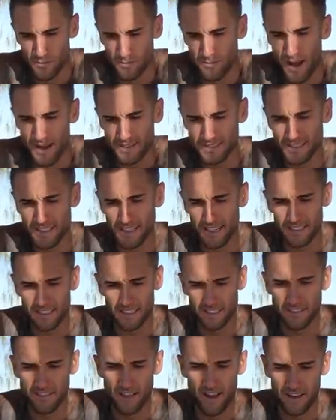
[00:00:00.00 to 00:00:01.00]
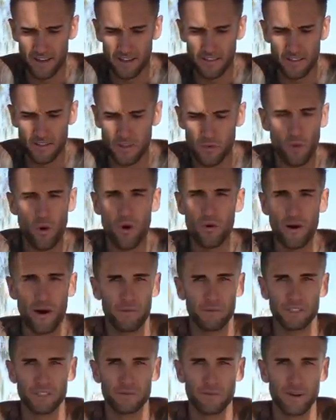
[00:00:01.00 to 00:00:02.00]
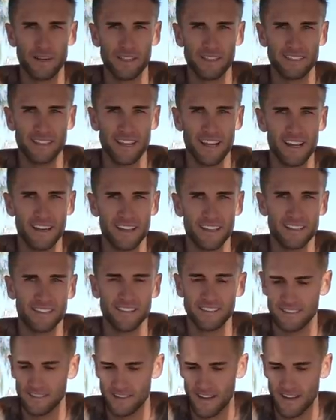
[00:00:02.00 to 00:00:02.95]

Basically, just like the warm up was pretty standard,